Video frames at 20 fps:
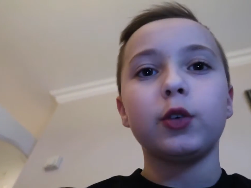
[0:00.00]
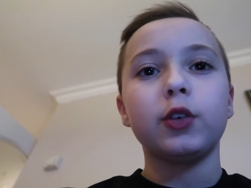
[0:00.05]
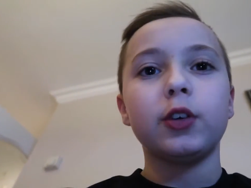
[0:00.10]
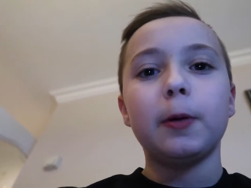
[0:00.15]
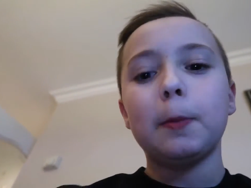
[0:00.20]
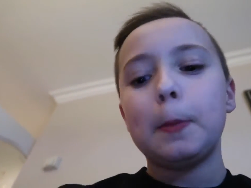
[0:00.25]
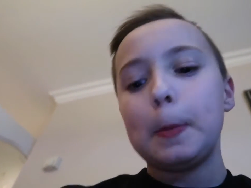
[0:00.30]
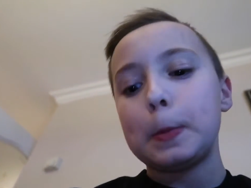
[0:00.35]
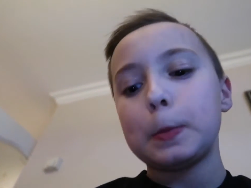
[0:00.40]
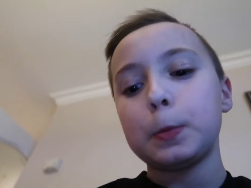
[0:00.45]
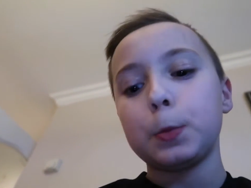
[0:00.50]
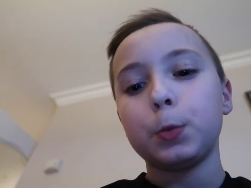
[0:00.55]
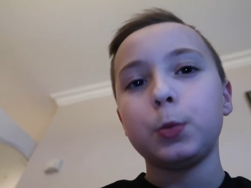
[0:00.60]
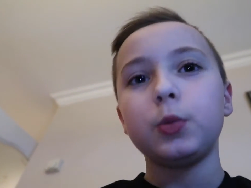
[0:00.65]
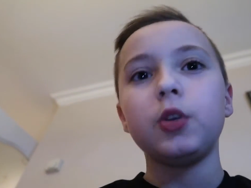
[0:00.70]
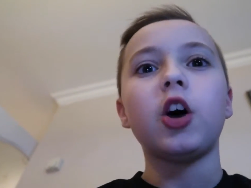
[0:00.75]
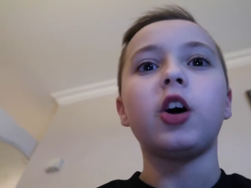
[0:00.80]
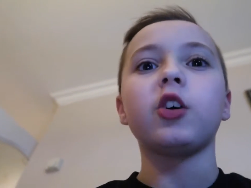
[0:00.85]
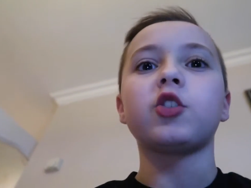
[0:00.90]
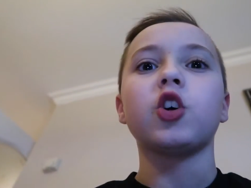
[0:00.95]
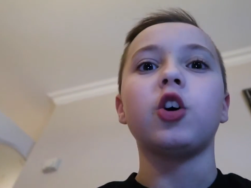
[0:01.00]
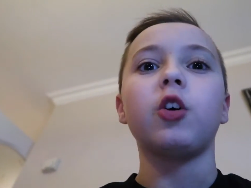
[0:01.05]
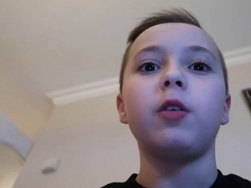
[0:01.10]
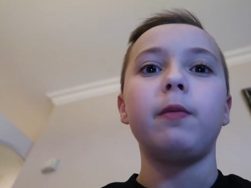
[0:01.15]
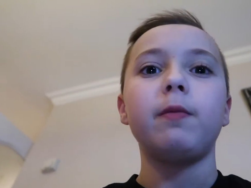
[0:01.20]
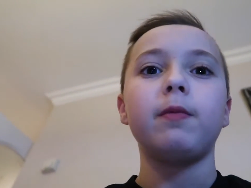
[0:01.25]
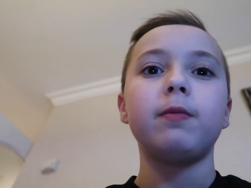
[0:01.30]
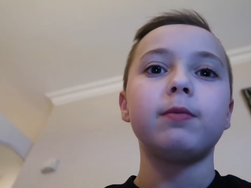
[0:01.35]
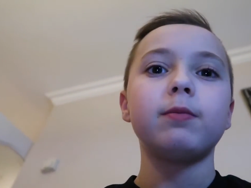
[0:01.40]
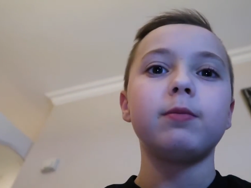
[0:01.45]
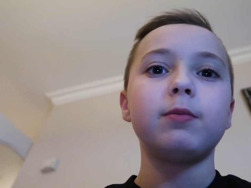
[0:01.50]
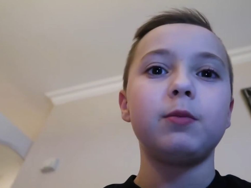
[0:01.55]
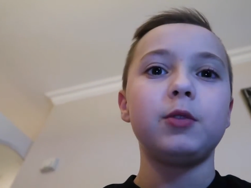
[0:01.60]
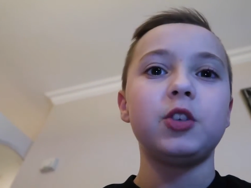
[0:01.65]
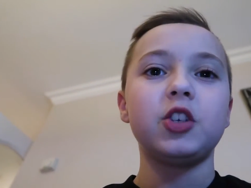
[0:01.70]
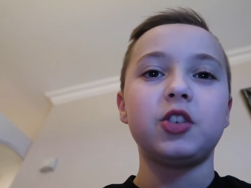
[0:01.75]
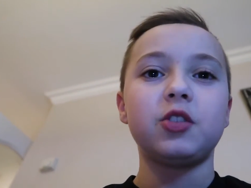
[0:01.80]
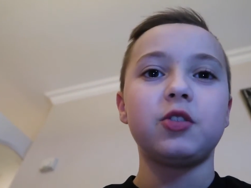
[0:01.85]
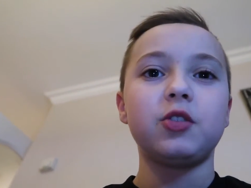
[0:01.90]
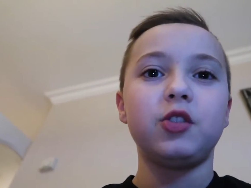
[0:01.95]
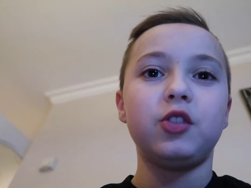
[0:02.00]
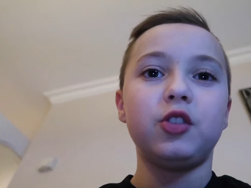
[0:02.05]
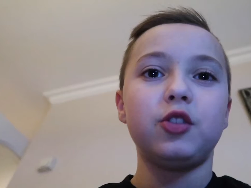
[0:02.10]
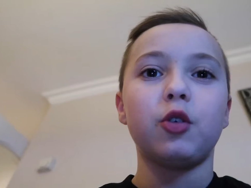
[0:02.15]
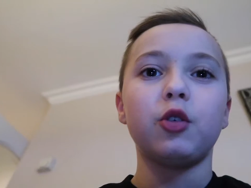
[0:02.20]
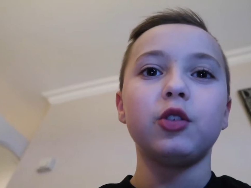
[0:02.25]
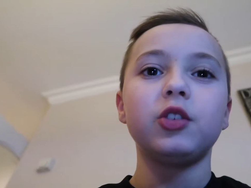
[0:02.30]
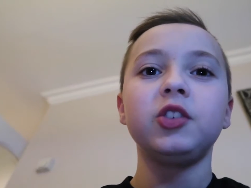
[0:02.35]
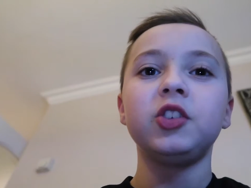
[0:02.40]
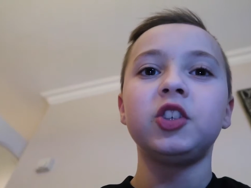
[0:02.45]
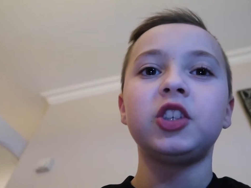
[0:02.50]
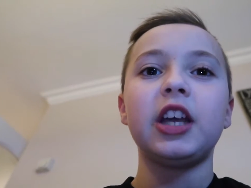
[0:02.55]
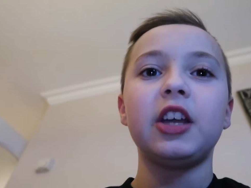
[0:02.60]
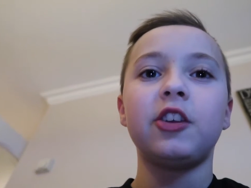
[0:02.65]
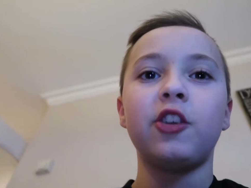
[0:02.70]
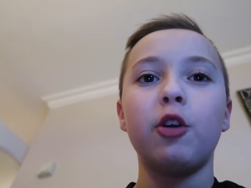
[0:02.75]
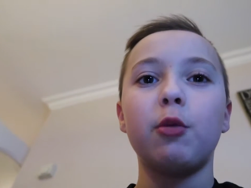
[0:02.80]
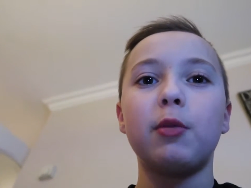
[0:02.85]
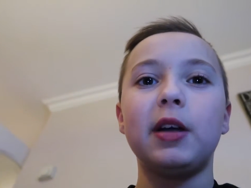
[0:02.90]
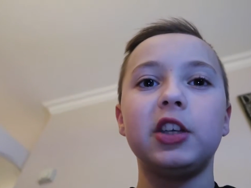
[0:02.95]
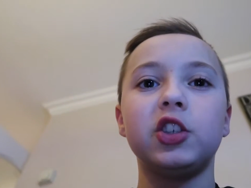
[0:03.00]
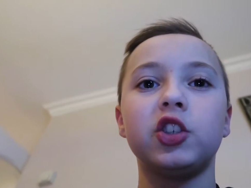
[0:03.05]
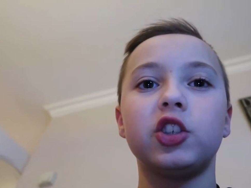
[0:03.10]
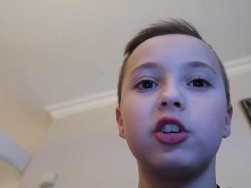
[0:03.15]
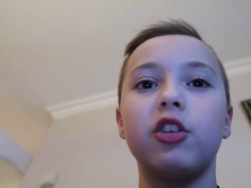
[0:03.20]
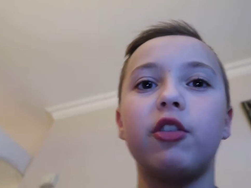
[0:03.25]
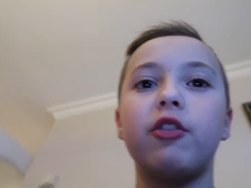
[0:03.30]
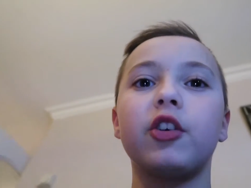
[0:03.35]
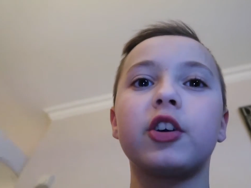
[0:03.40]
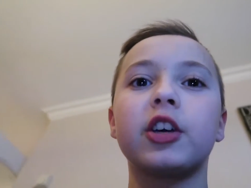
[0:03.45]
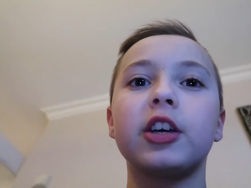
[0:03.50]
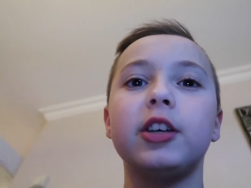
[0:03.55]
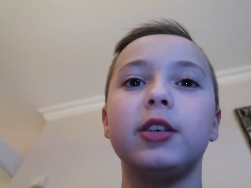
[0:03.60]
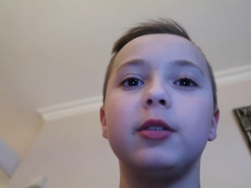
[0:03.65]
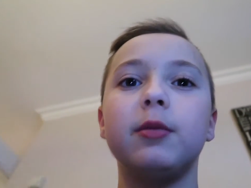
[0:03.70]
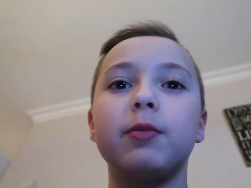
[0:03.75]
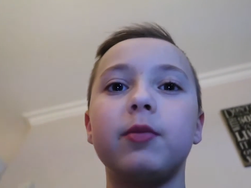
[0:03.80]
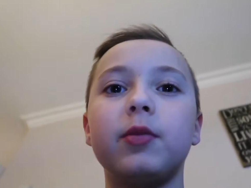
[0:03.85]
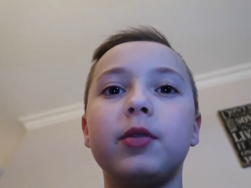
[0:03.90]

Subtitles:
going on. Not a ton. Just don't say too many stuff, okay?